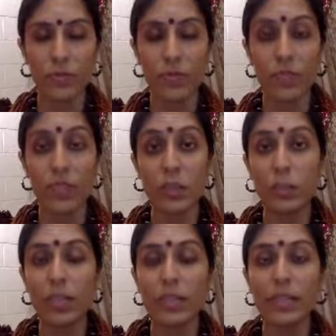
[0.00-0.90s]
It's
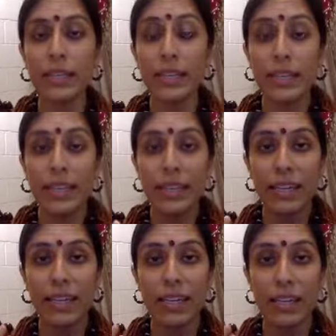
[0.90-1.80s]
completely,
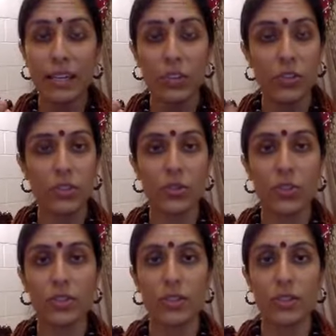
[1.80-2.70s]
he
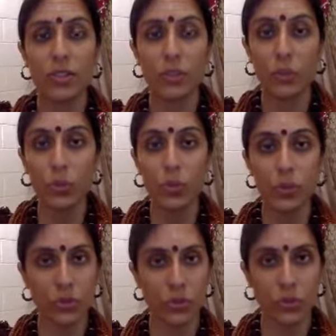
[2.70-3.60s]
introduces you to
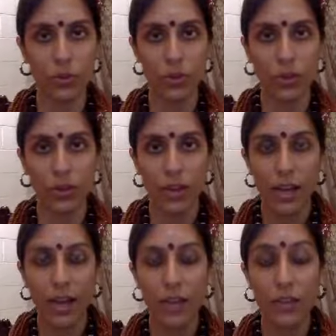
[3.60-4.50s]
you.
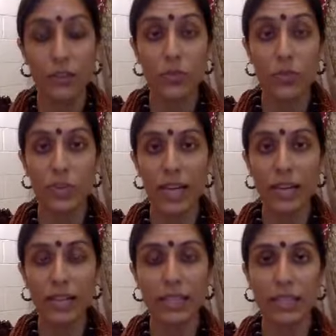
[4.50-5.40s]
And then from
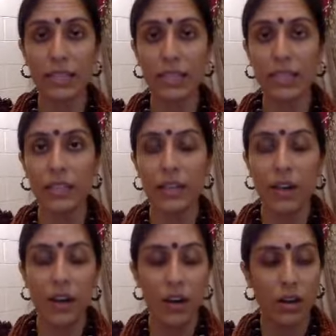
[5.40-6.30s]
that clarity
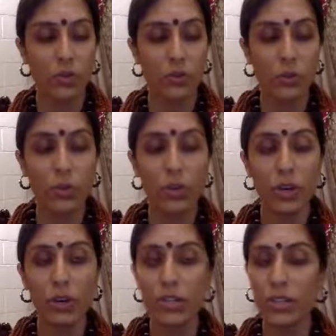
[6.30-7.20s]
of you
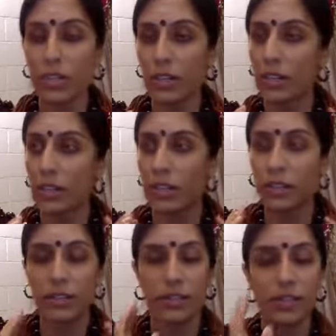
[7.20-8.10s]
understanding, okay,
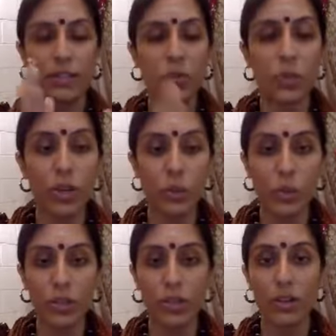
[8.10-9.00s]
this is what I
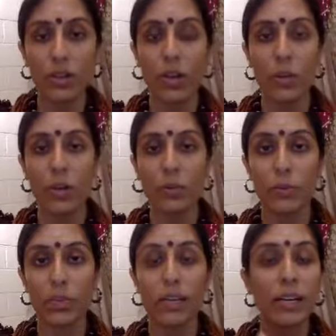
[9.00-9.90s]
want about
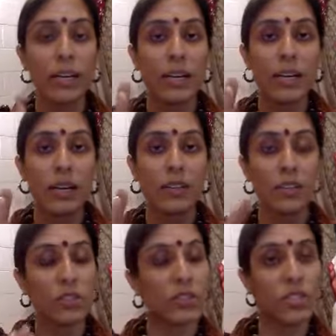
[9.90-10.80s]
me, and
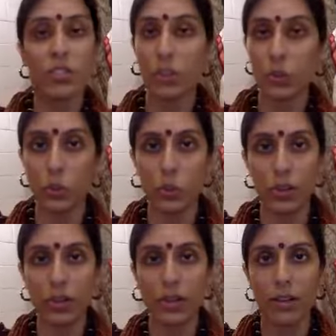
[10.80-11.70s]
these are things I don't want.